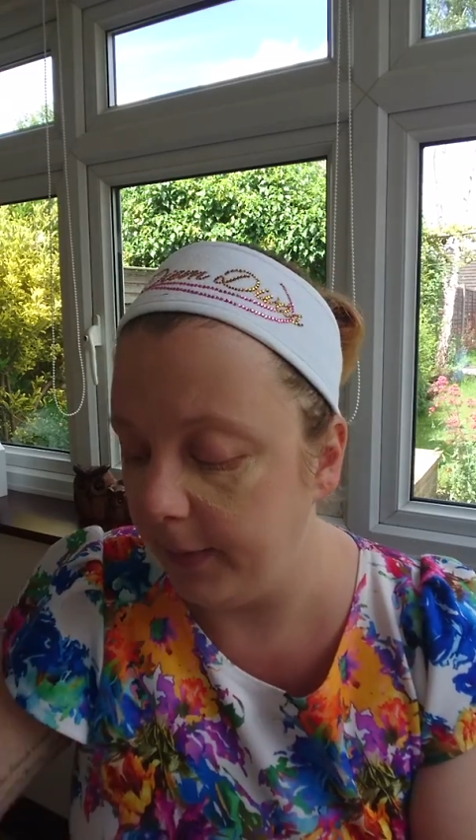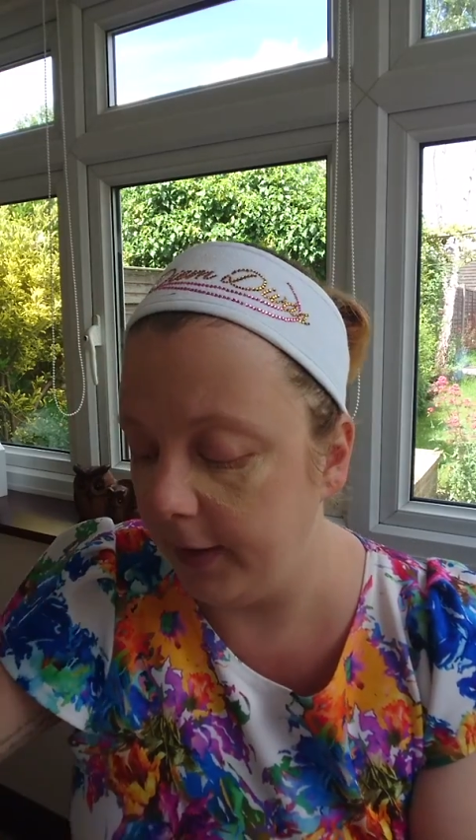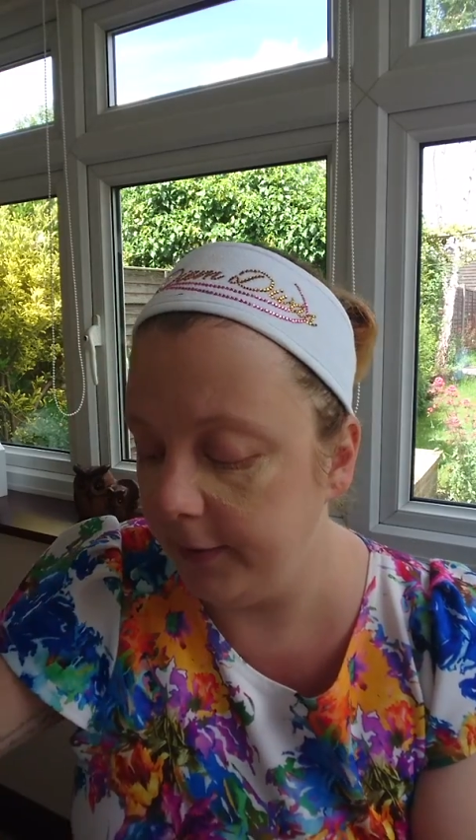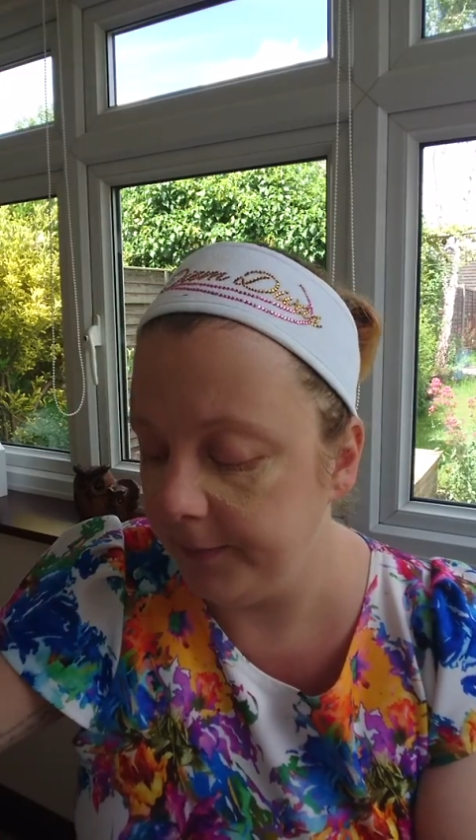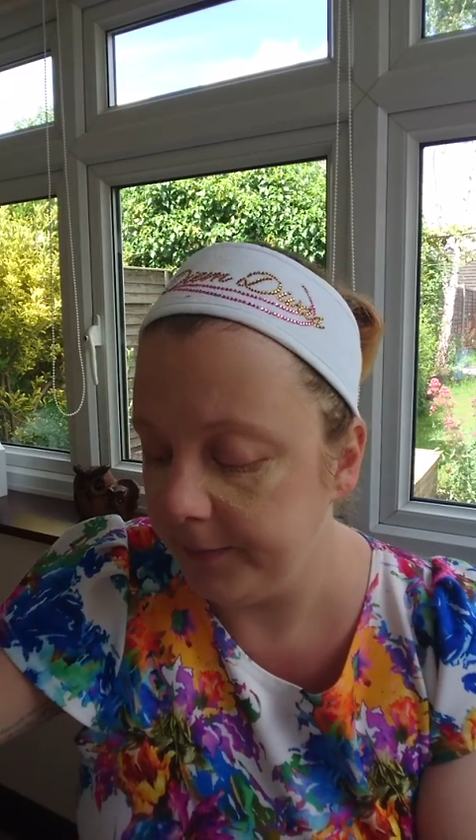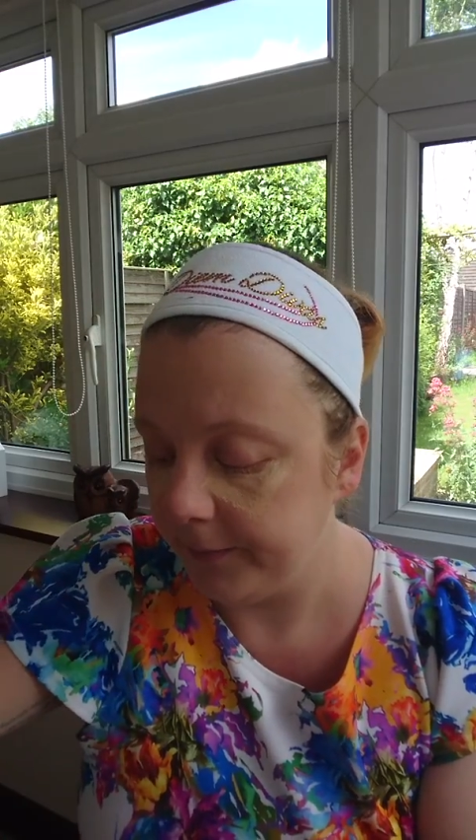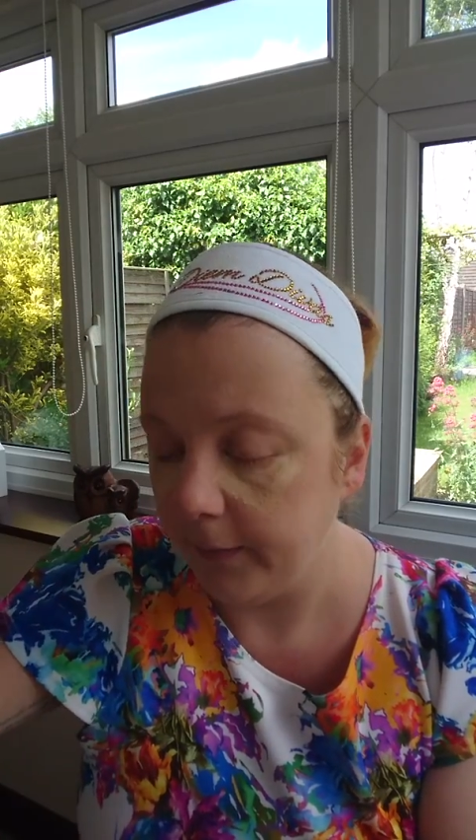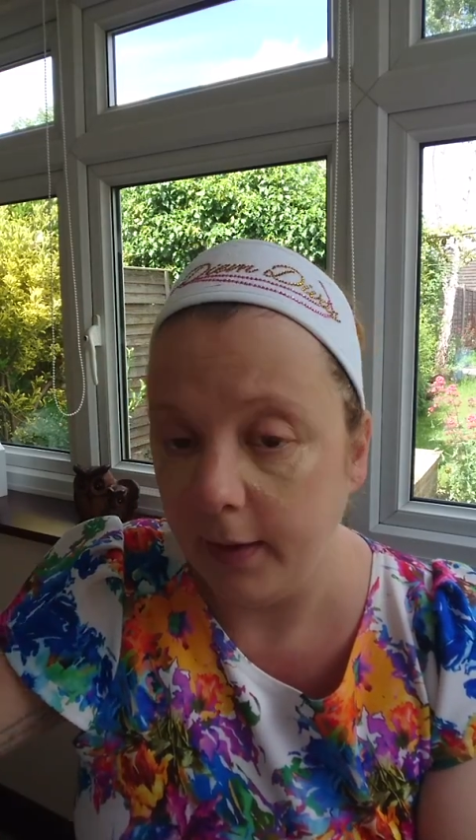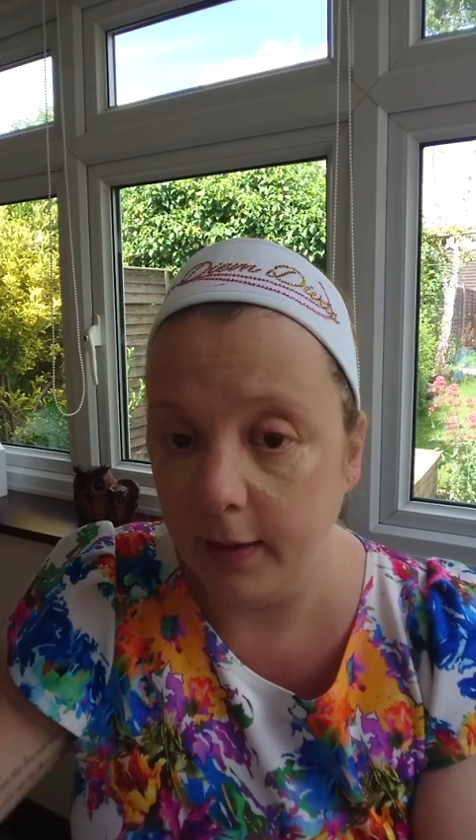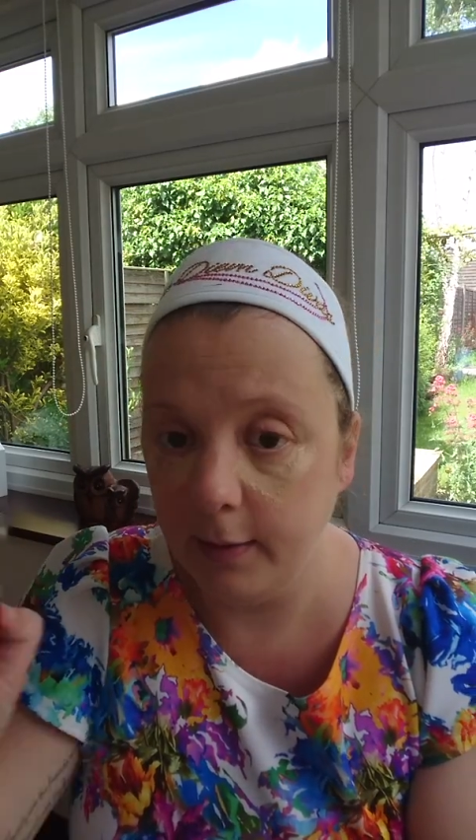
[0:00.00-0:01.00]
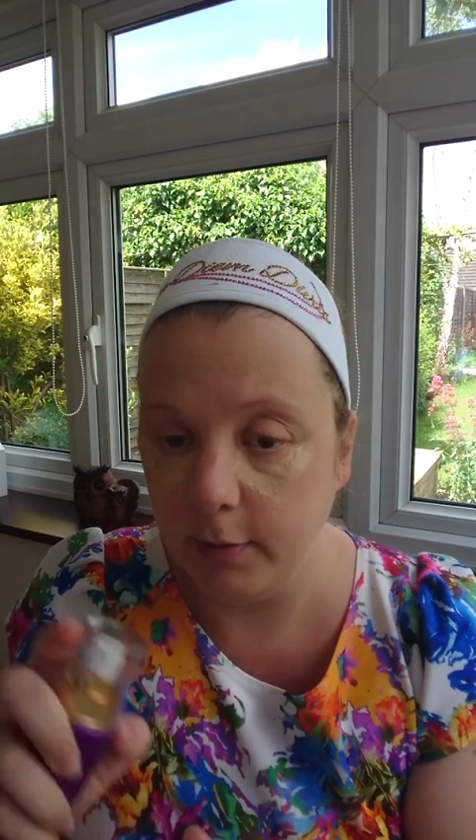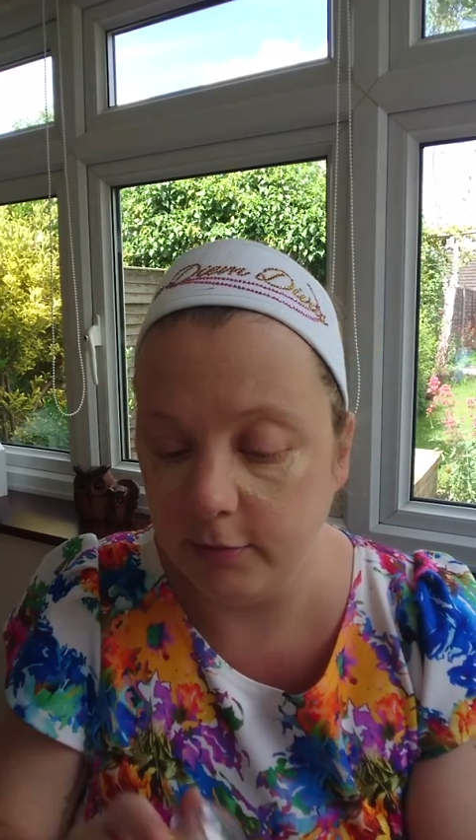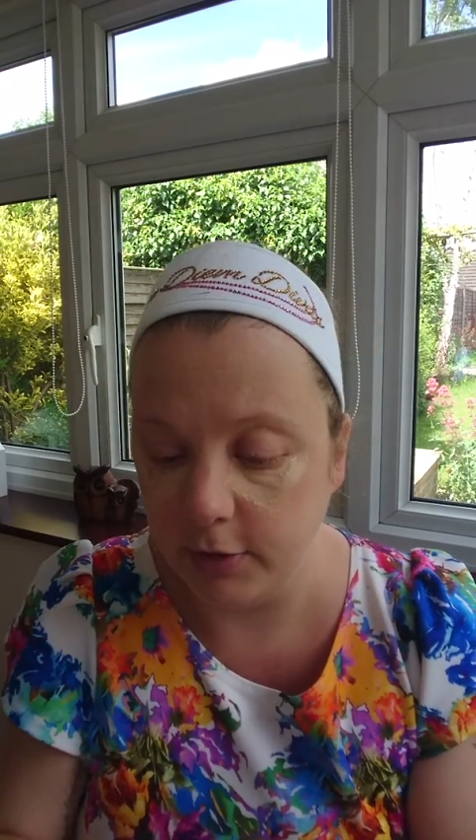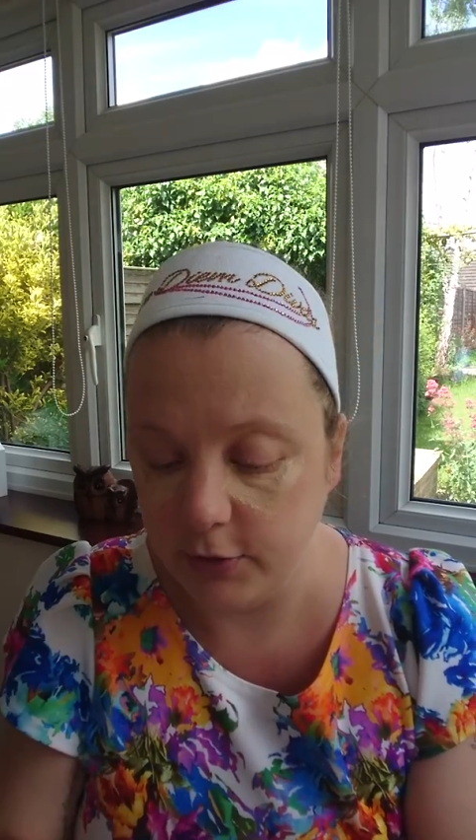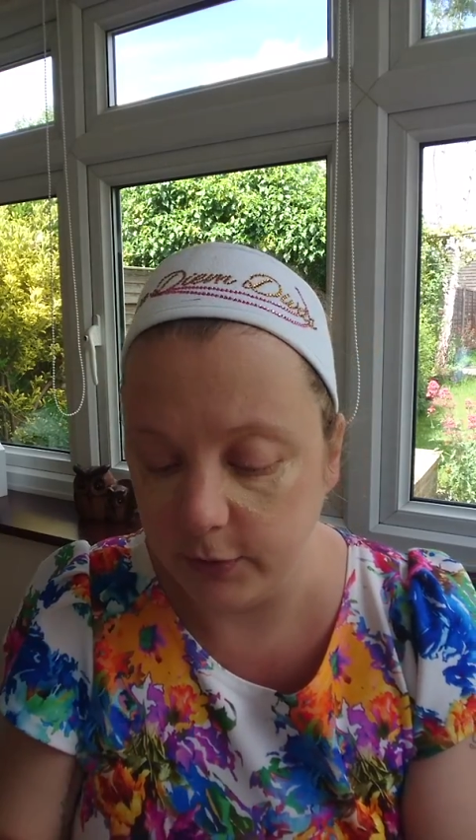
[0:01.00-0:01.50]
bud and my
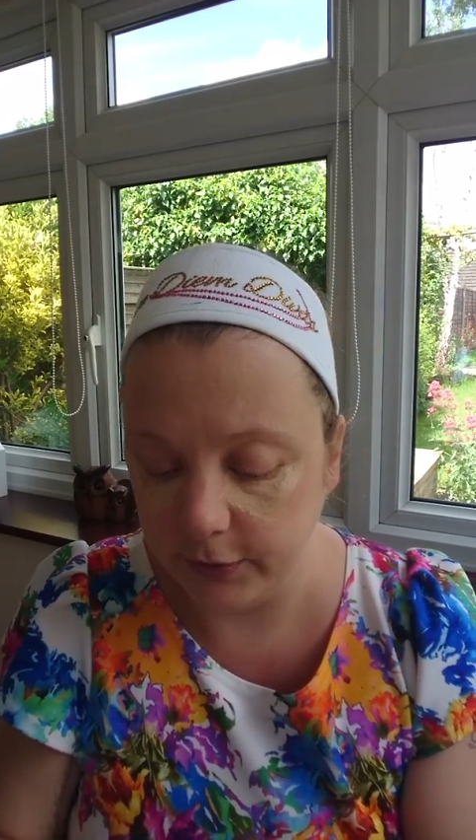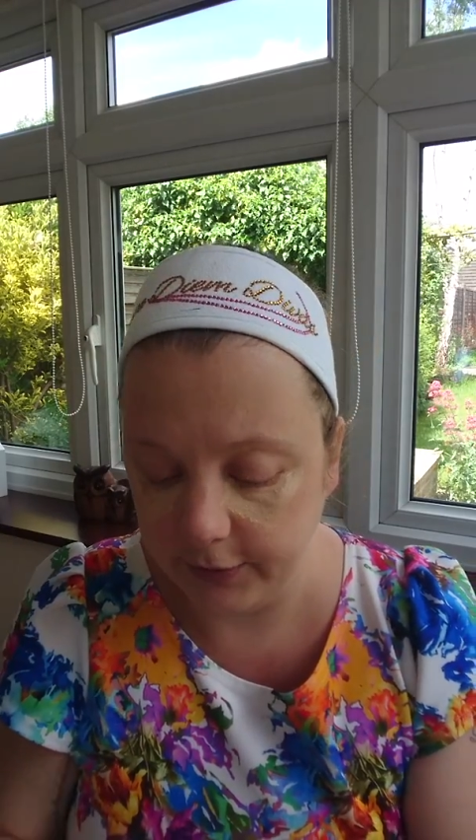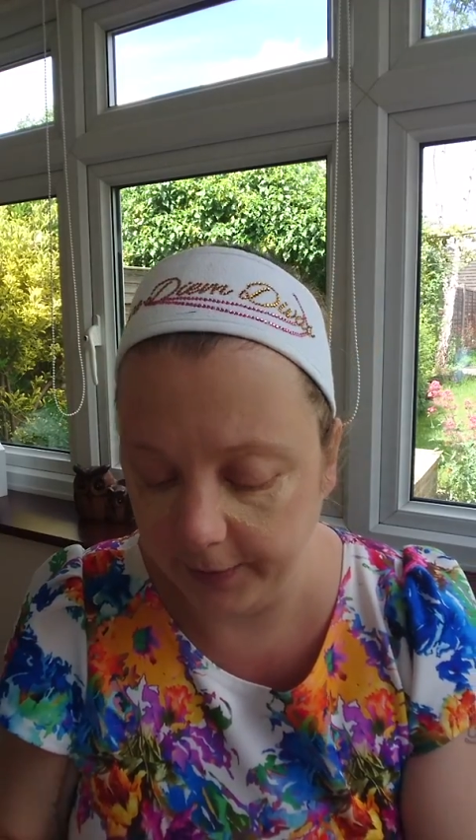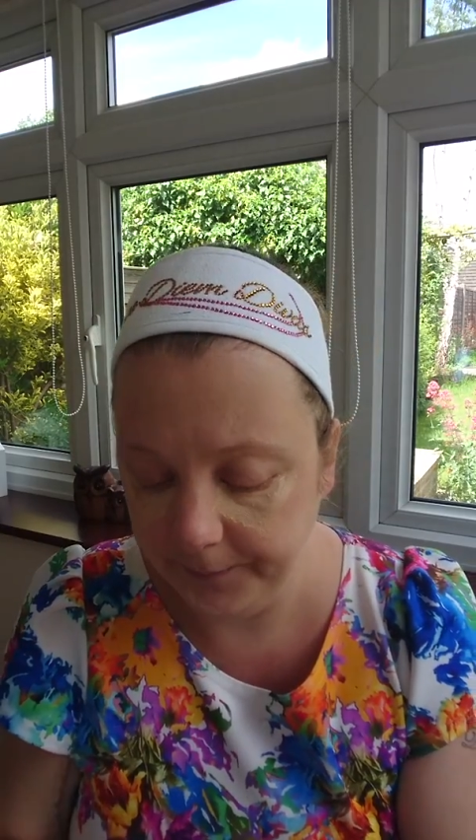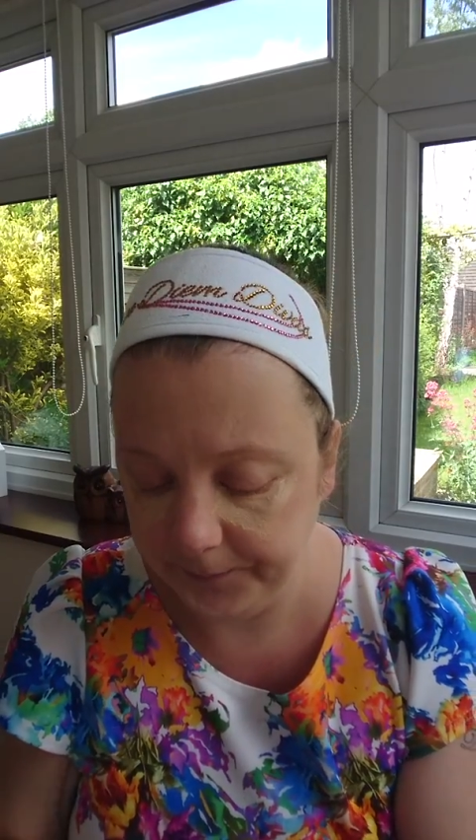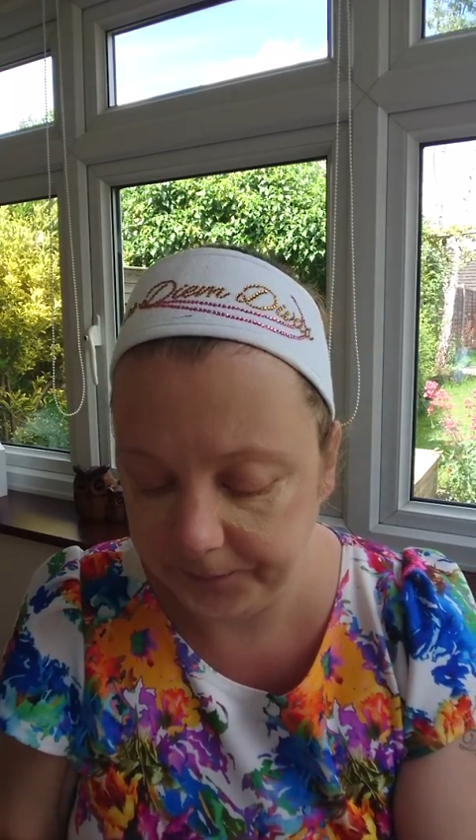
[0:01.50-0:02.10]
rose water.